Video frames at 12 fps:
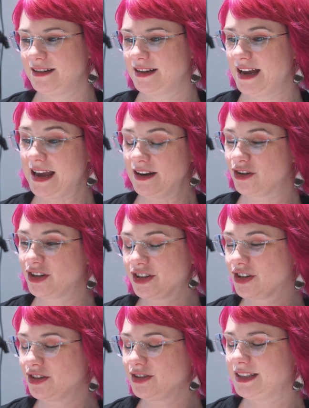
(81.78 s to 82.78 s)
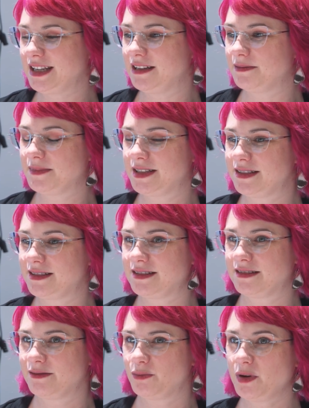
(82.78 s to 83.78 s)
and our internal teams is
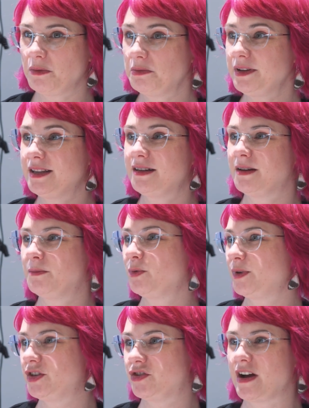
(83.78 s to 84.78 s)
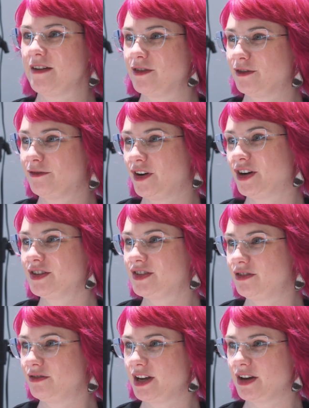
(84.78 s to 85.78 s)
probably the number one driver for our
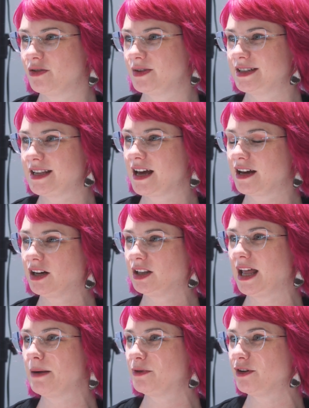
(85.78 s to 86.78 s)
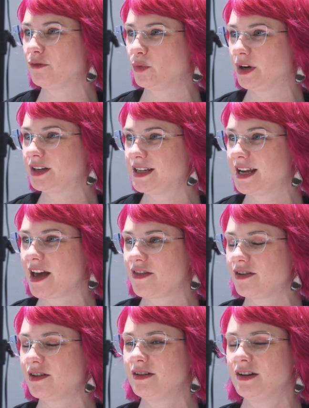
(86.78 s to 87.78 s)
studio is that collaborative work
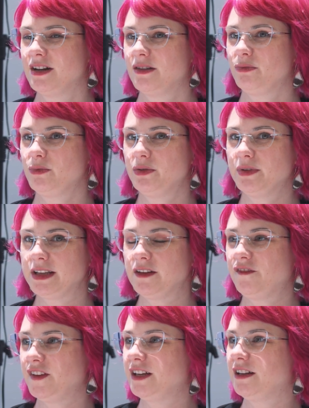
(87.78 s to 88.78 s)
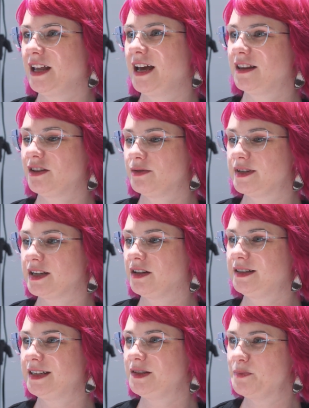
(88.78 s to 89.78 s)
together. We really feel like the
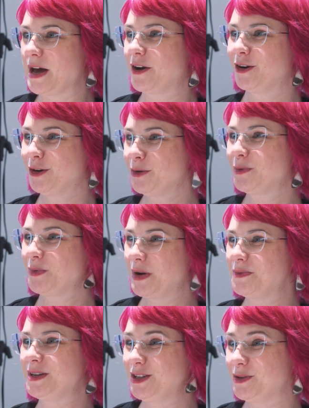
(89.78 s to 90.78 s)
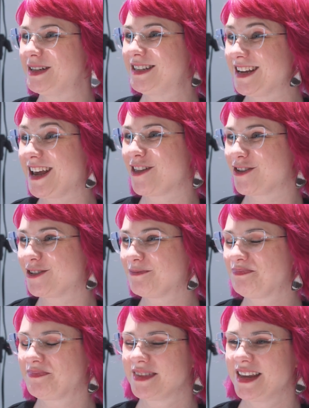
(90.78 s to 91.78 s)
result is better when we do it together.
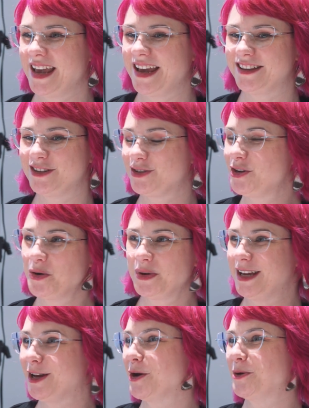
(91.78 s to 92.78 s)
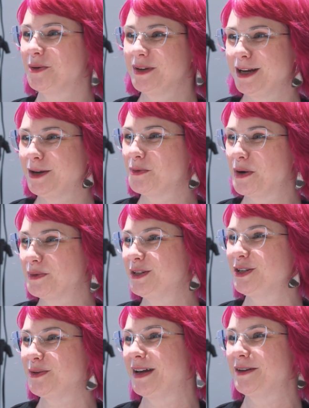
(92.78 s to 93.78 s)
And there's no ego in what we're
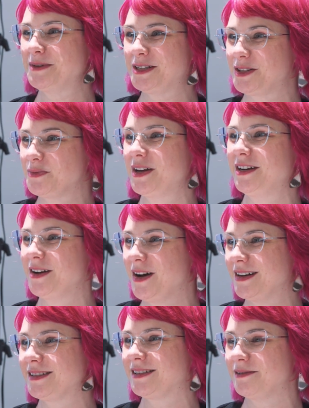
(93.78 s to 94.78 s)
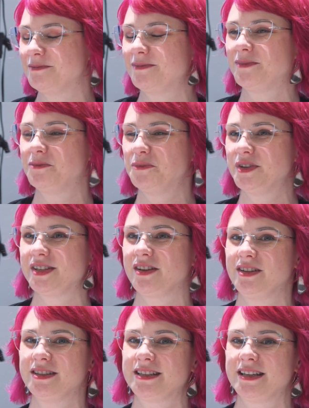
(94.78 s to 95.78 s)
doing. We just want an awesome
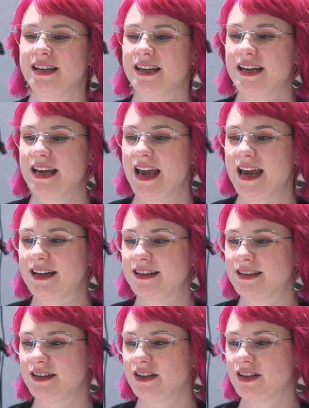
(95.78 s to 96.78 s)
result. And